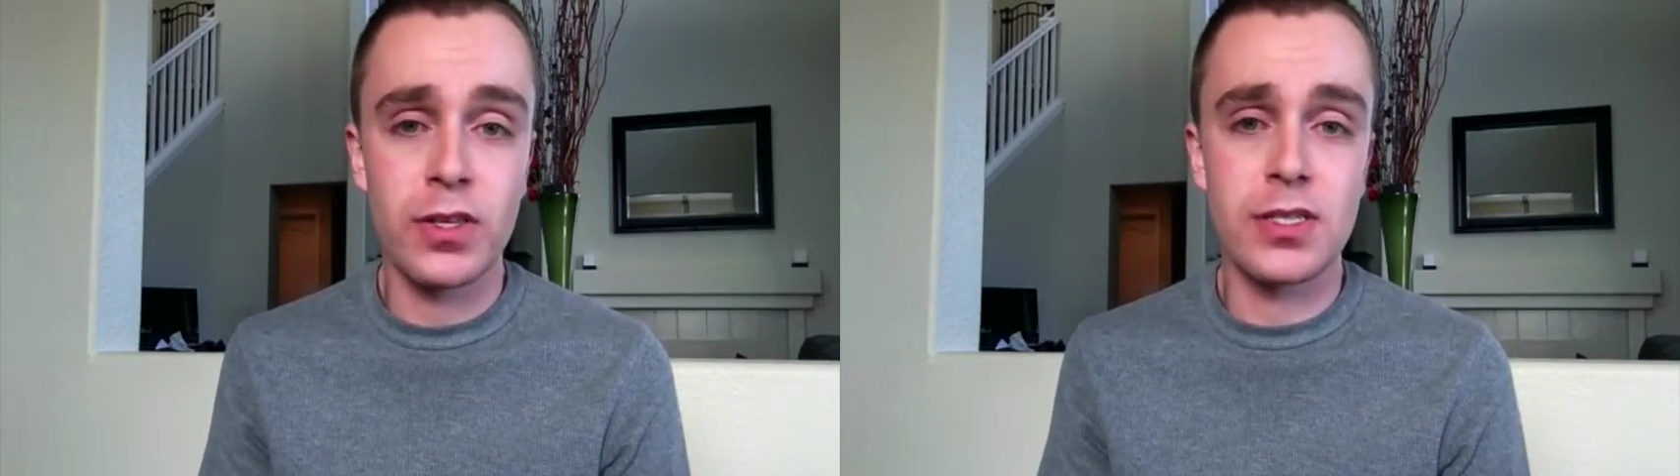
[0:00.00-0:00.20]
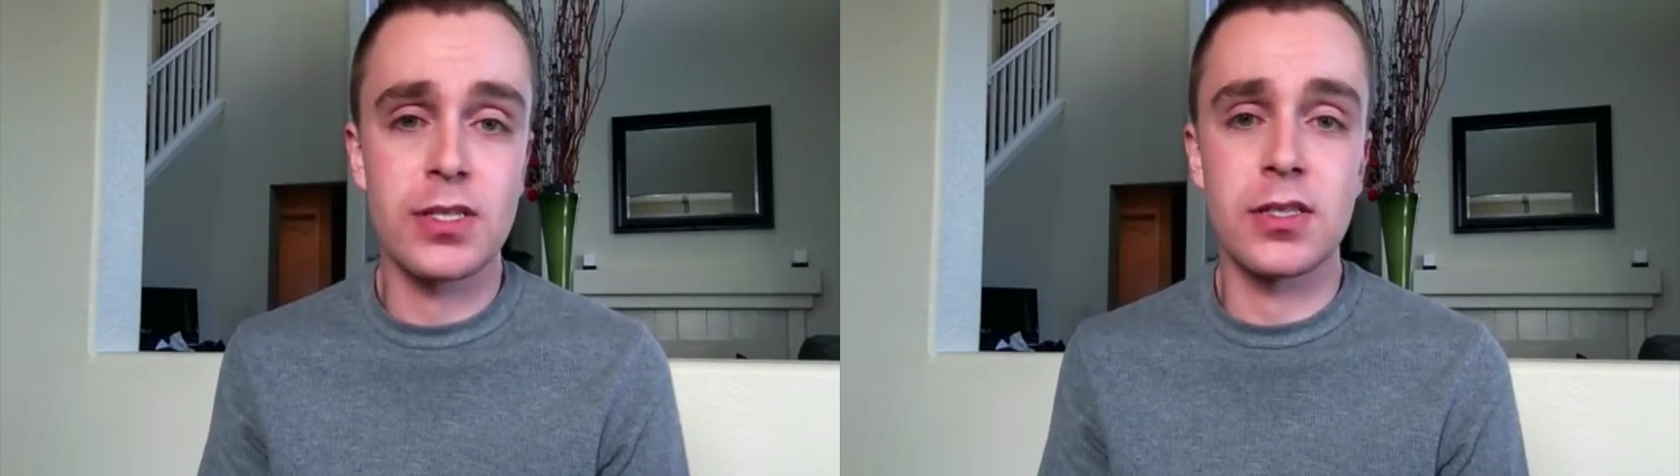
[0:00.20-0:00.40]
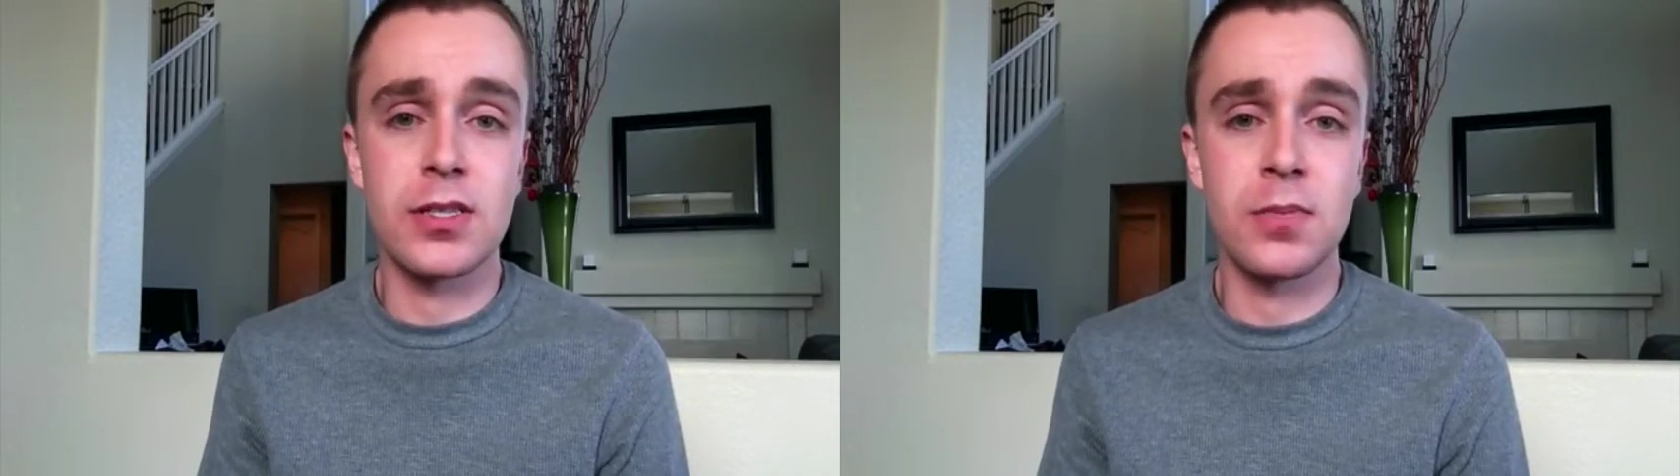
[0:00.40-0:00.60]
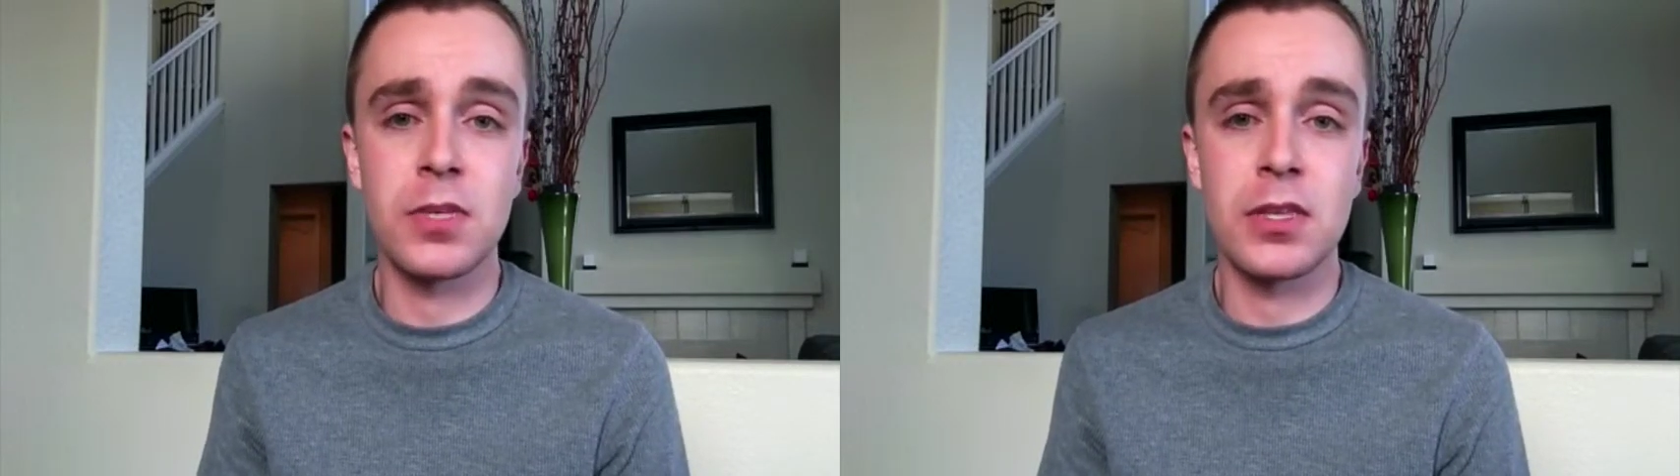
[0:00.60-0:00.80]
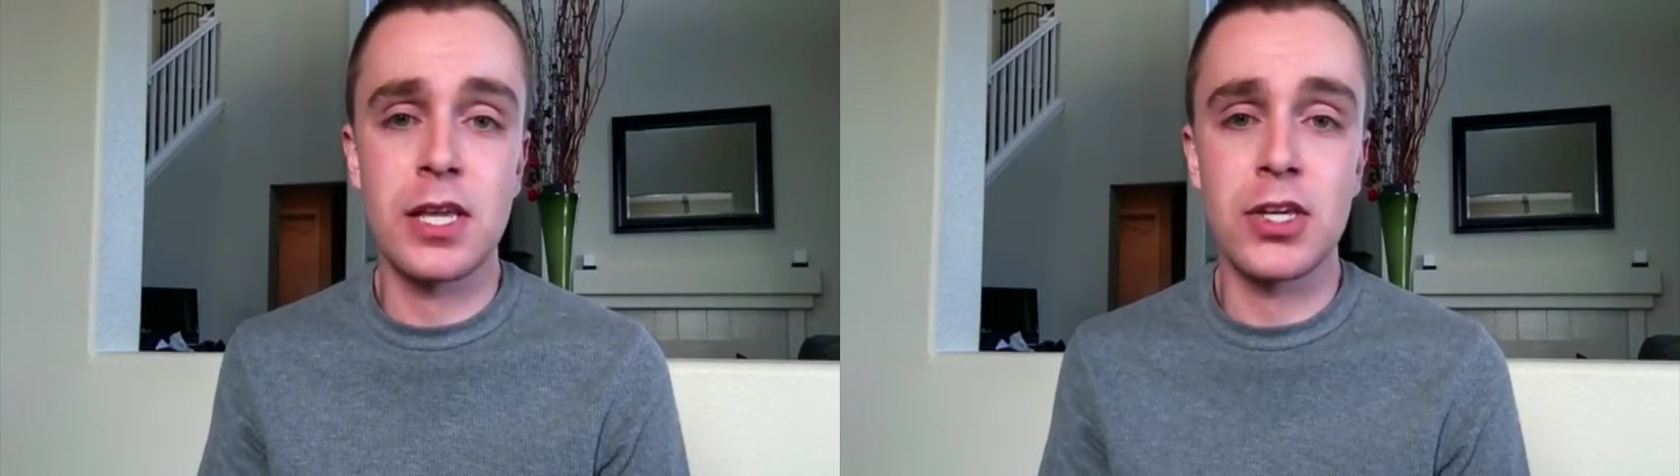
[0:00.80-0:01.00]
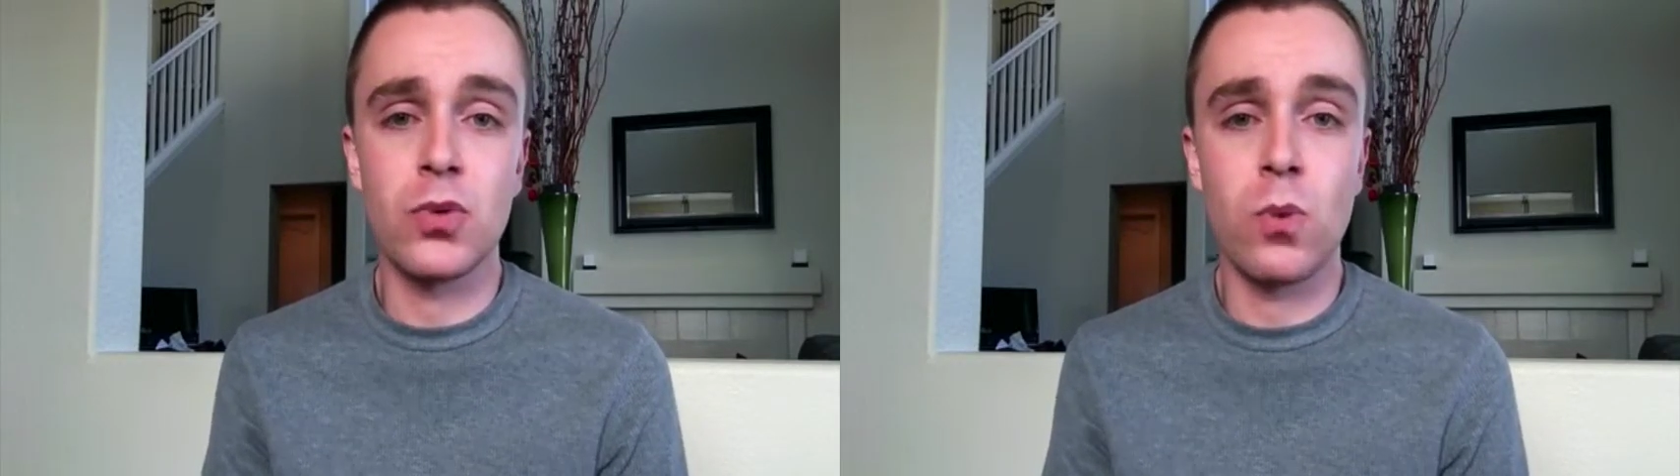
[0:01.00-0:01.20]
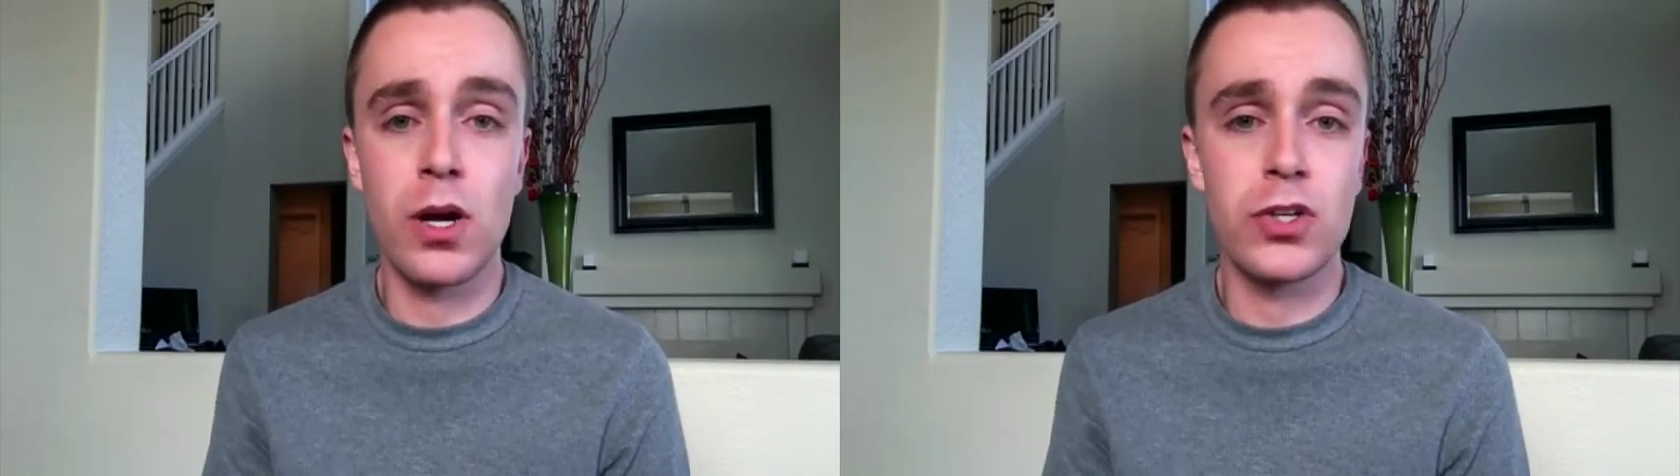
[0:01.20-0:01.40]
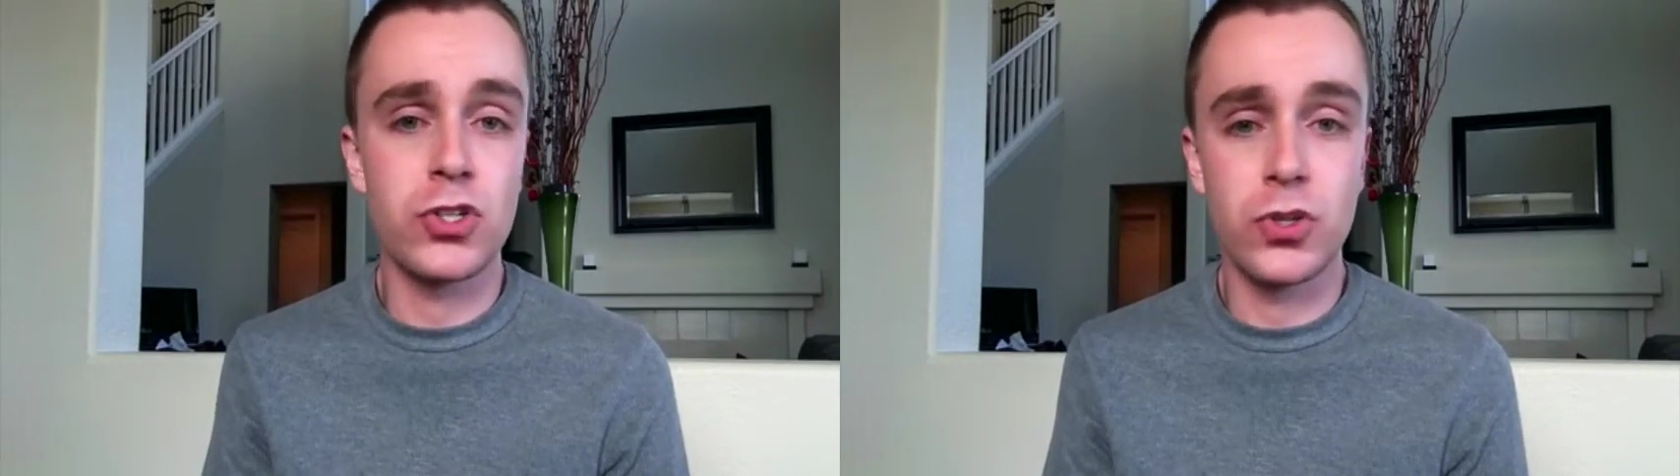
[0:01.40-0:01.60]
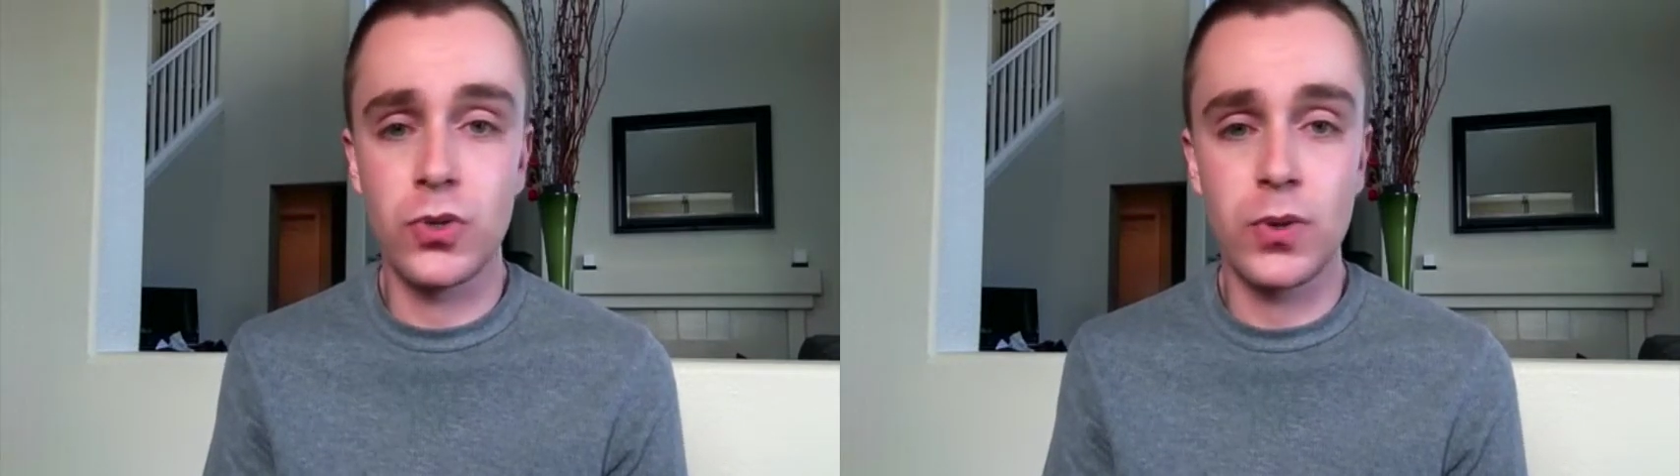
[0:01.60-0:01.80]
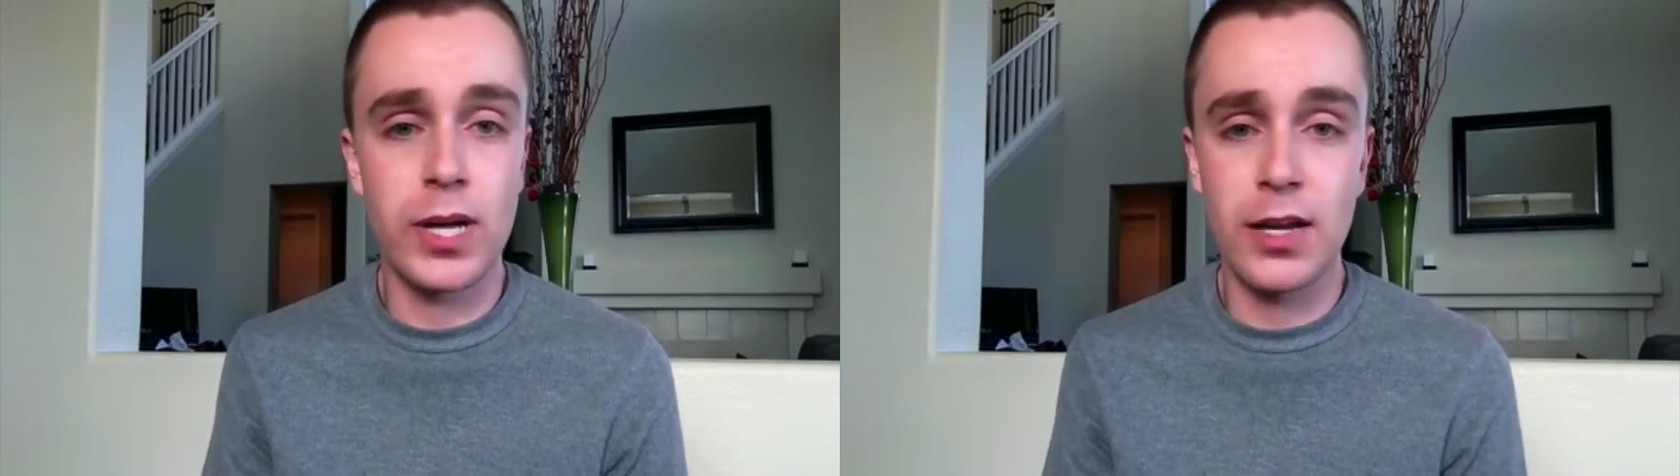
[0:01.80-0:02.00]
This isn't something that you want to
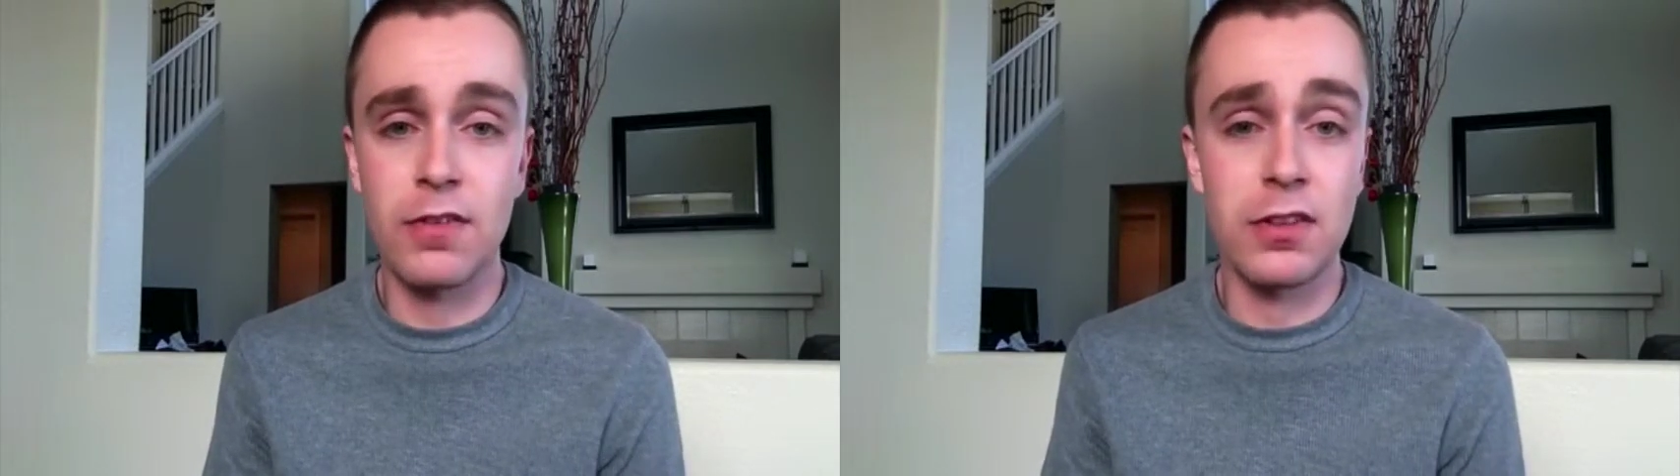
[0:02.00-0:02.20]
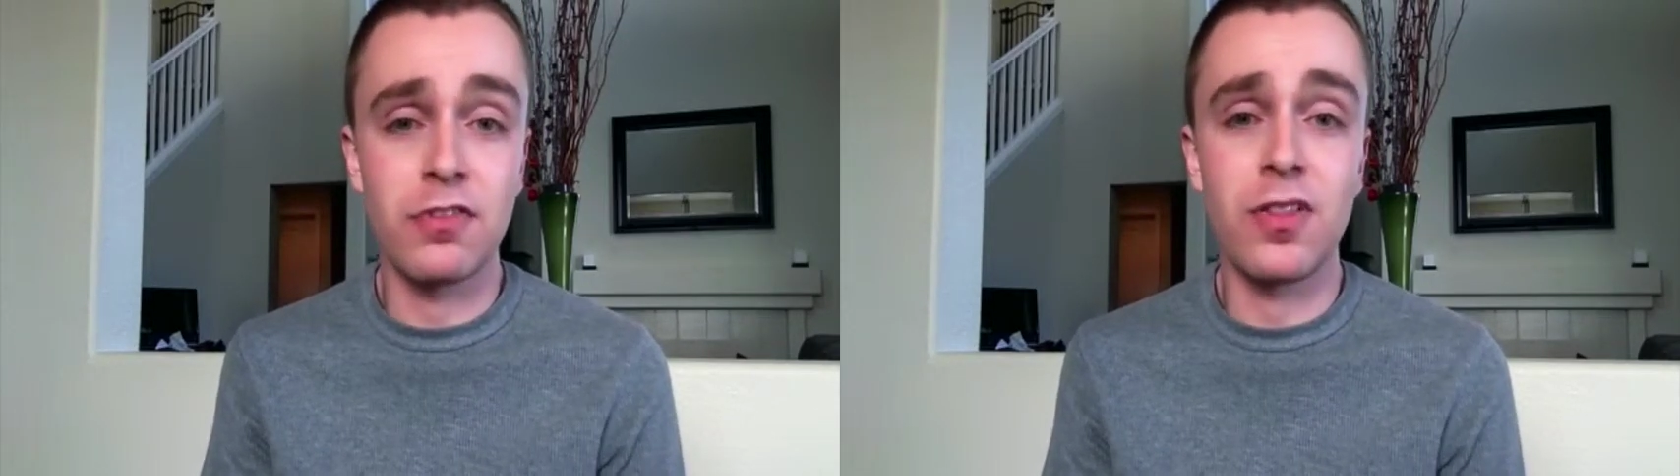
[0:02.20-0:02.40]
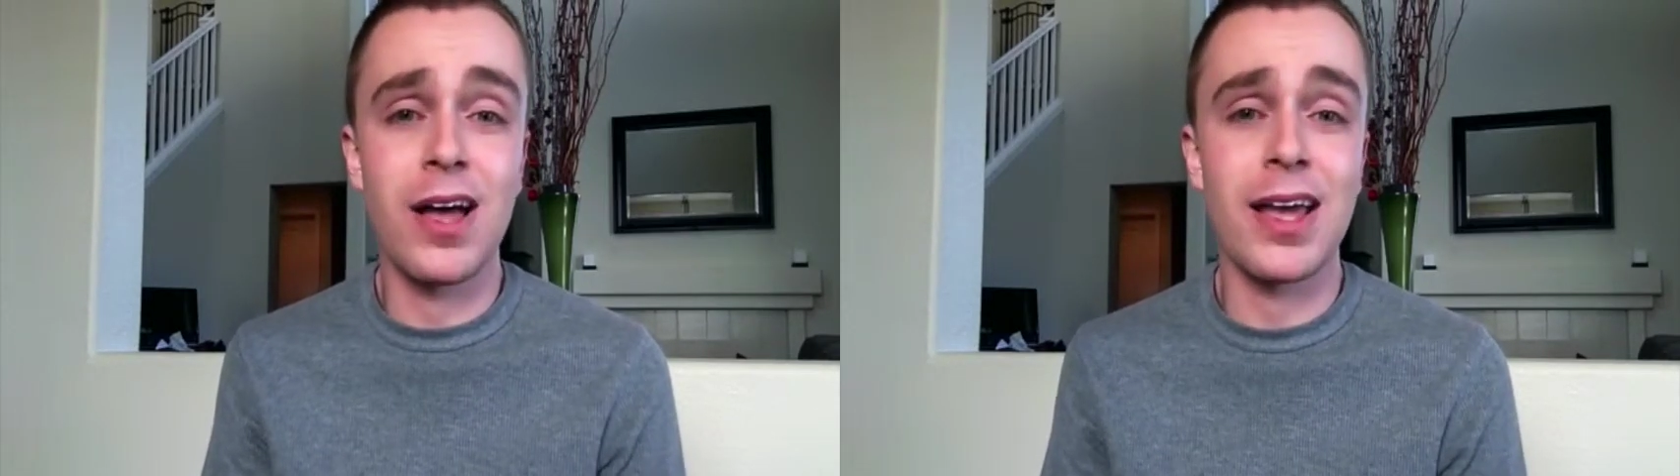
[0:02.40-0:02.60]
do kind of on the fly.